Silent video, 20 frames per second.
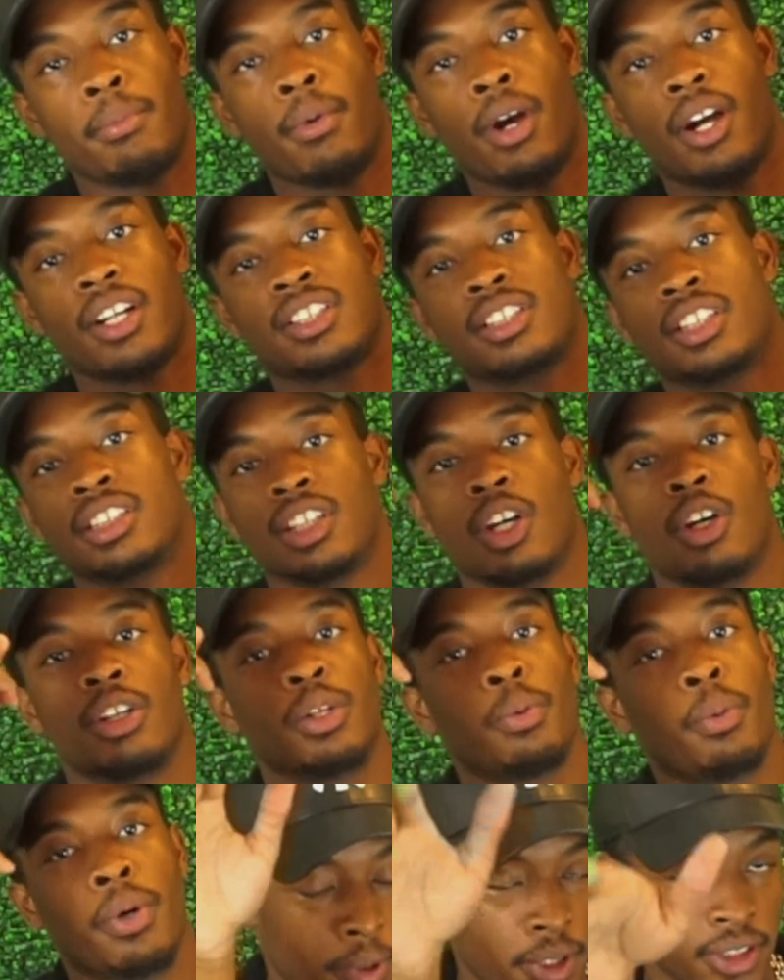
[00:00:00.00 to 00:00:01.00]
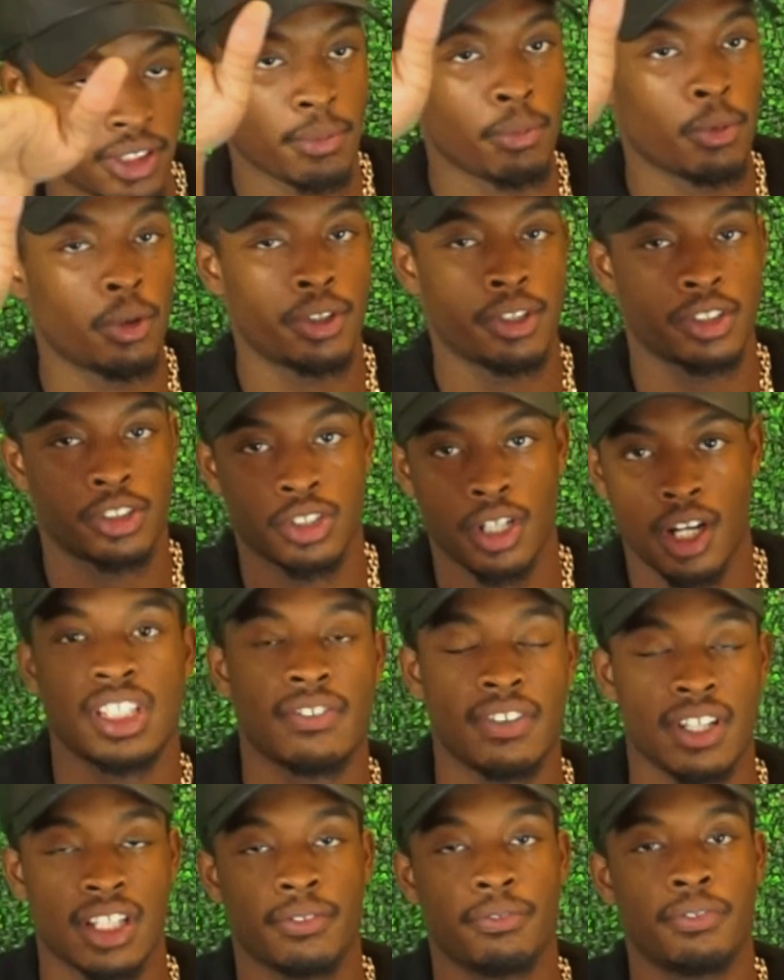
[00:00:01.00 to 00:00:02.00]
Marks, because I only put them on to try see
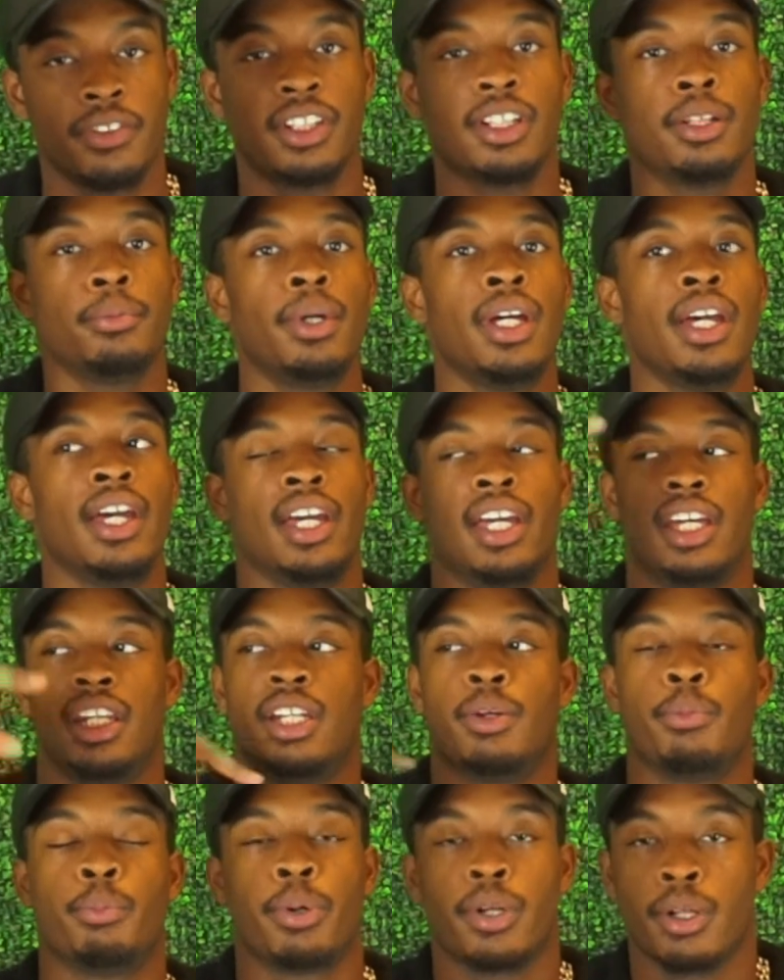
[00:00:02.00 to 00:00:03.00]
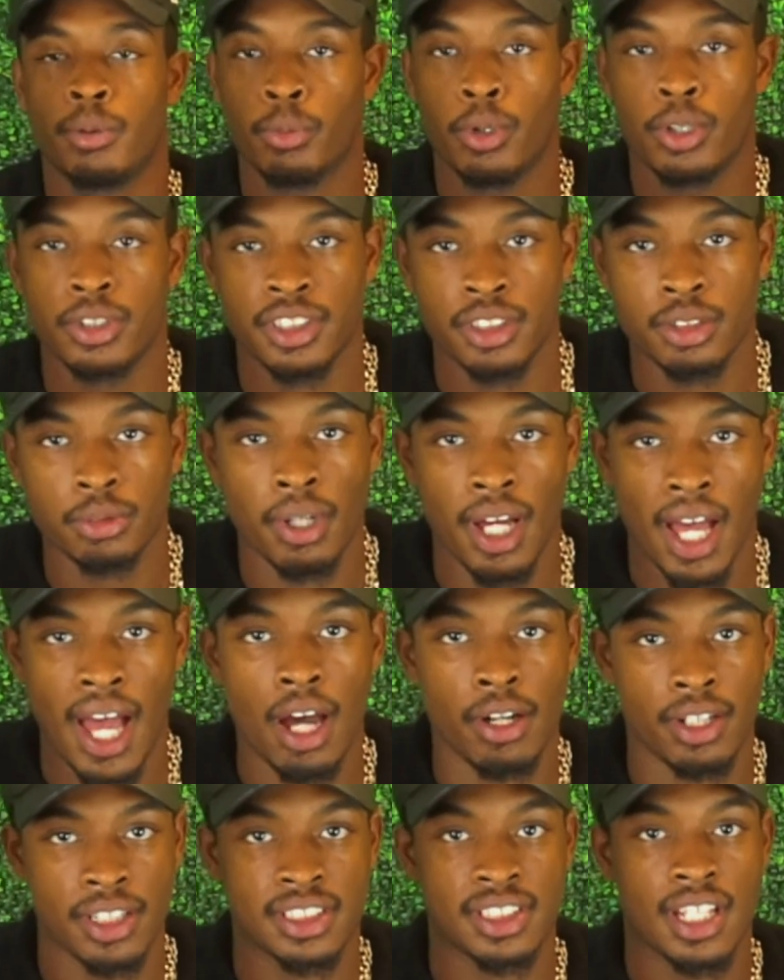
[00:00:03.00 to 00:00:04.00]
if I could fit them, and then put them on to do a
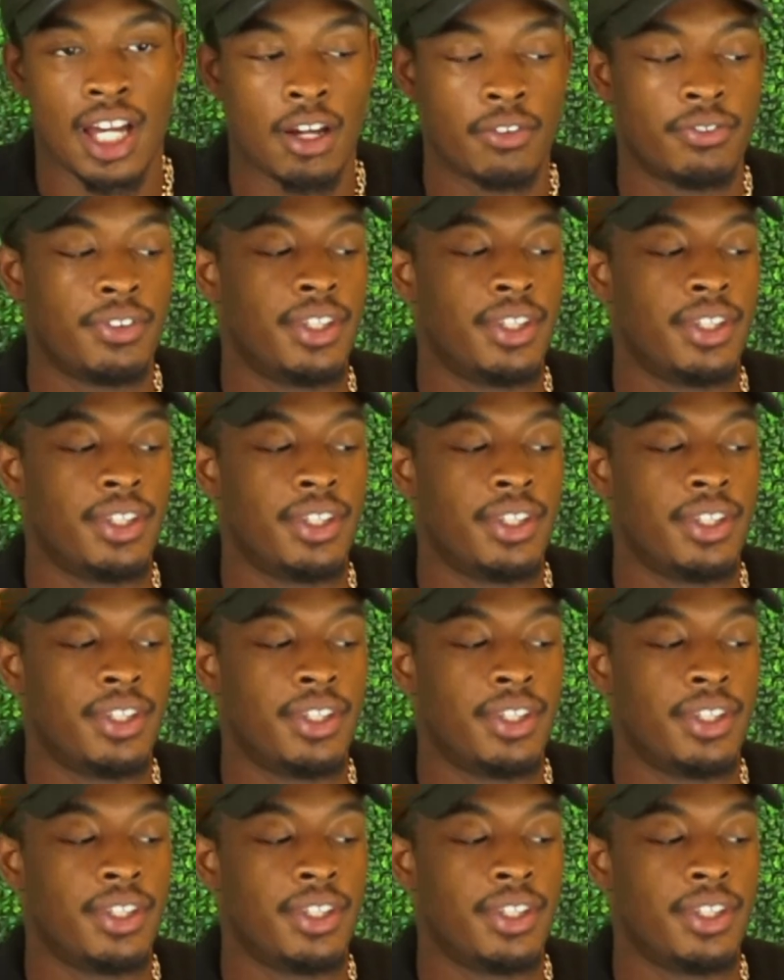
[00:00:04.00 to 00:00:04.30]
how to style